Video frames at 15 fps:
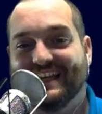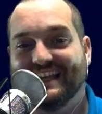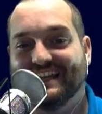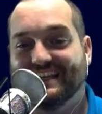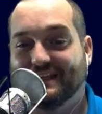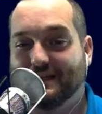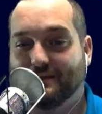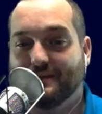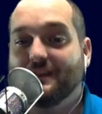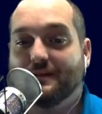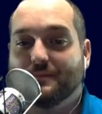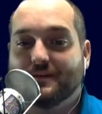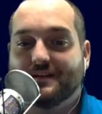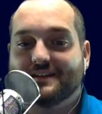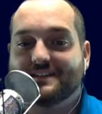And uh, yeah,
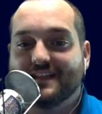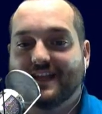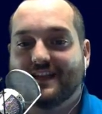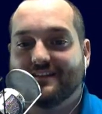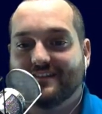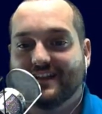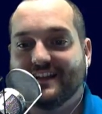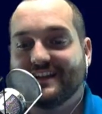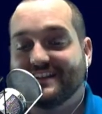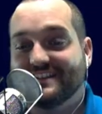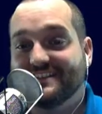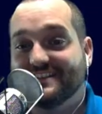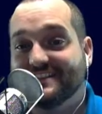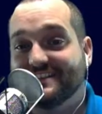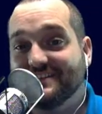pretty excited, right?
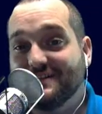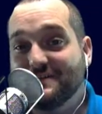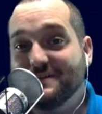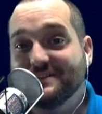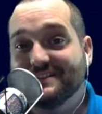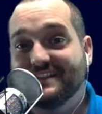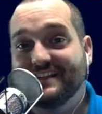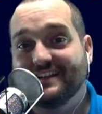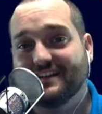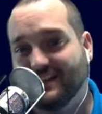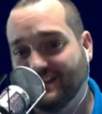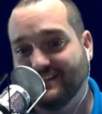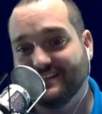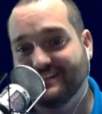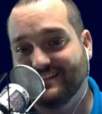It's it's almost here
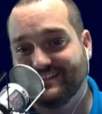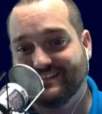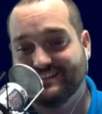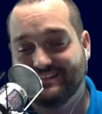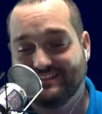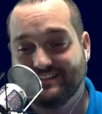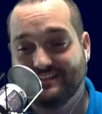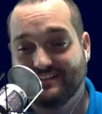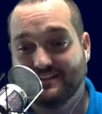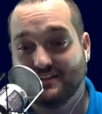in eh,